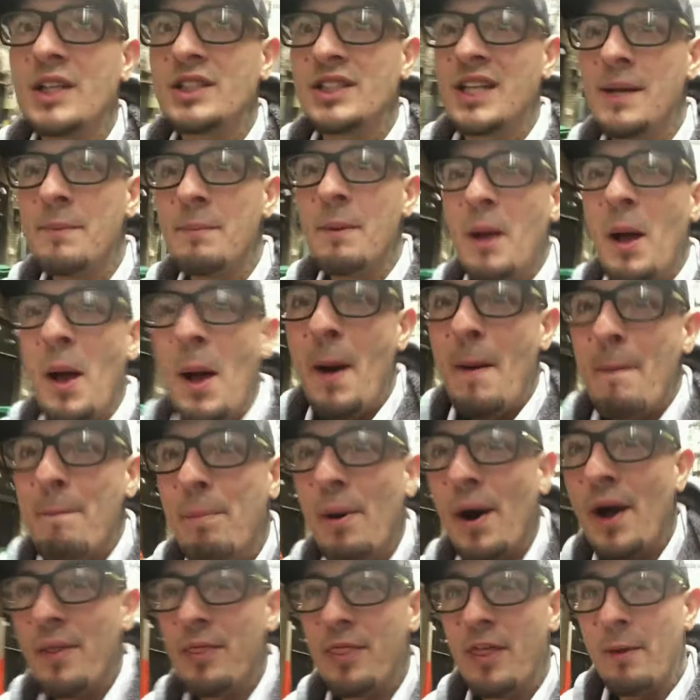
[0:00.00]
But the
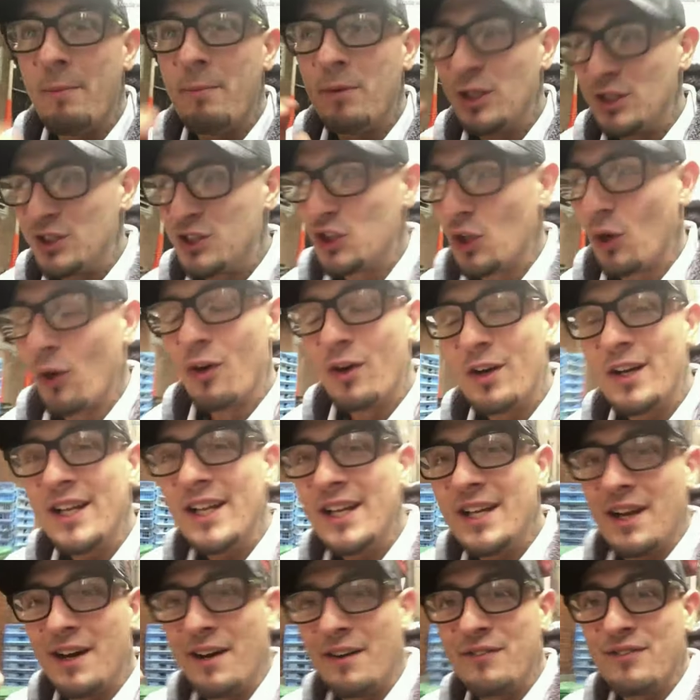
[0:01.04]
majority of like
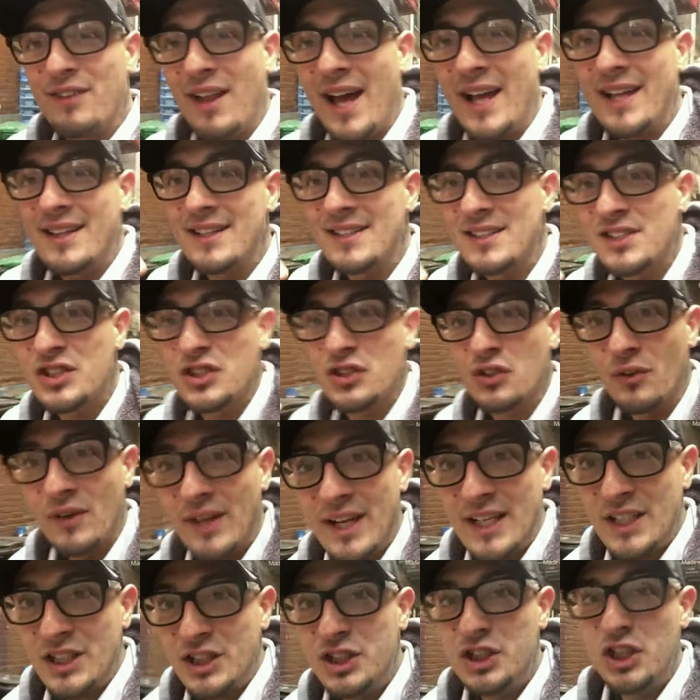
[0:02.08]
the
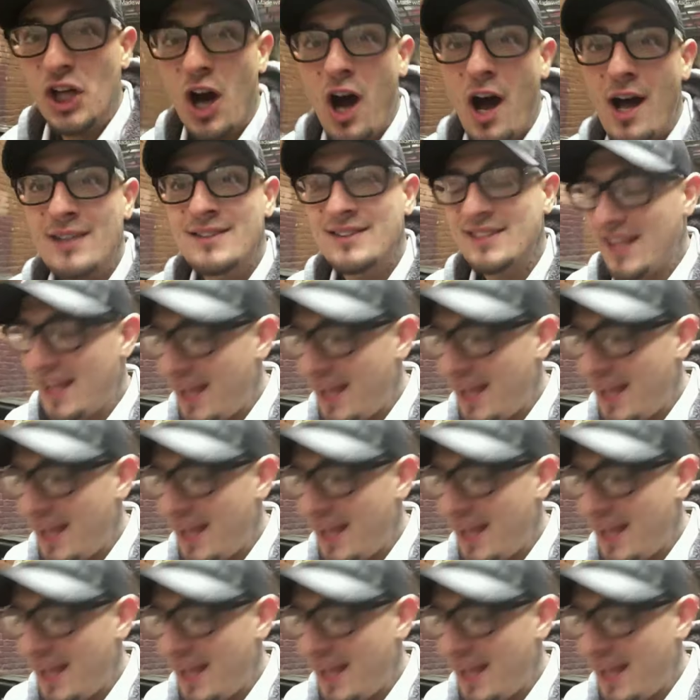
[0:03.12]
screenshots and like